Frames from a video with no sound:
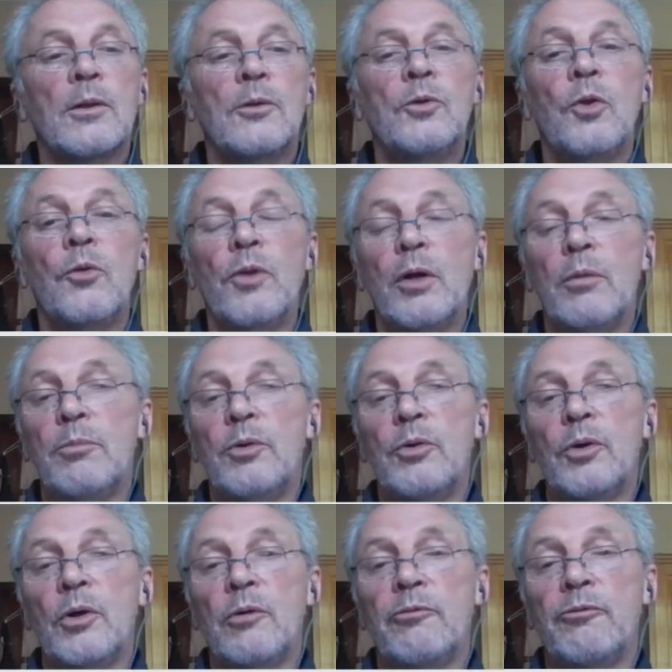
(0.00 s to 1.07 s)
The
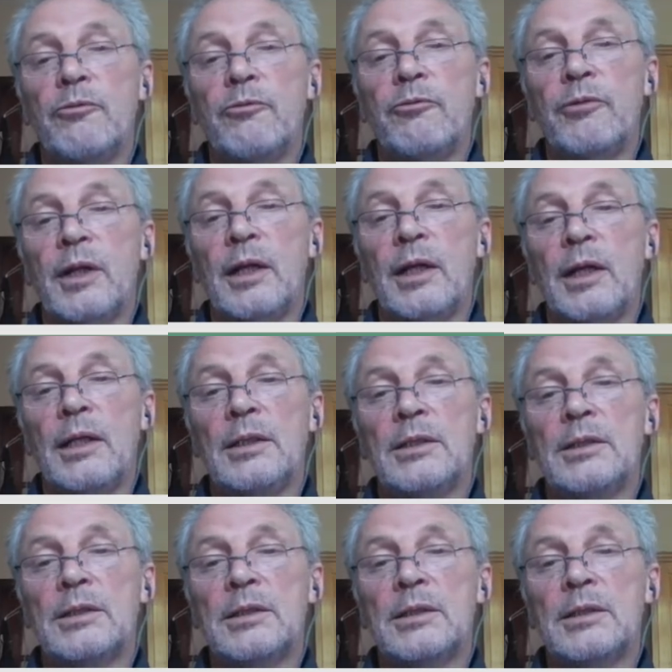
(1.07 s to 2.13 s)
number of
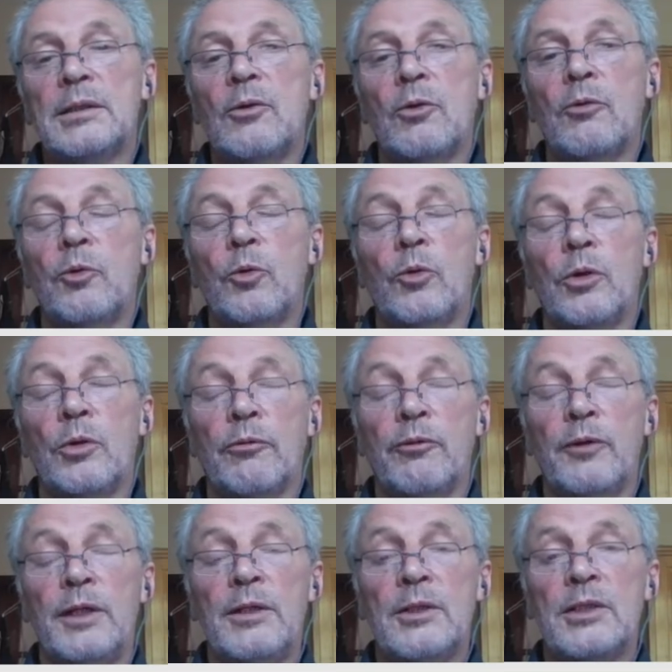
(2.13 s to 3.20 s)
flies or
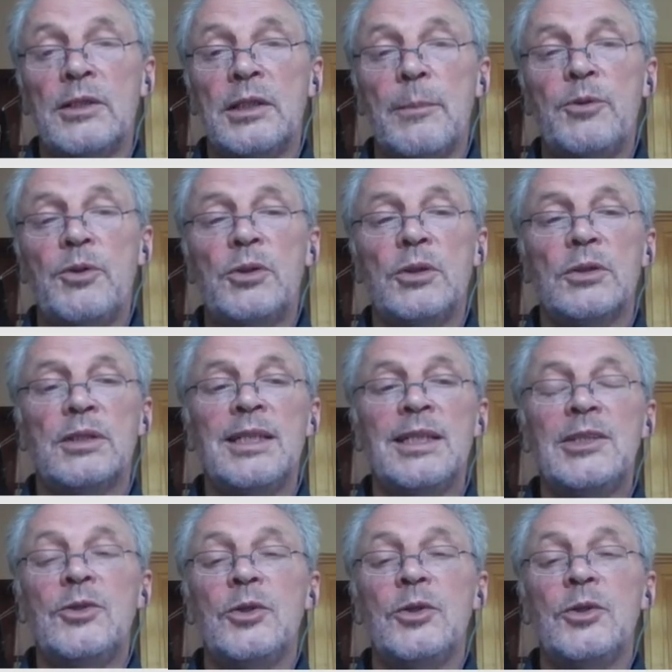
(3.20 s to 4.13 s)
of interceptions is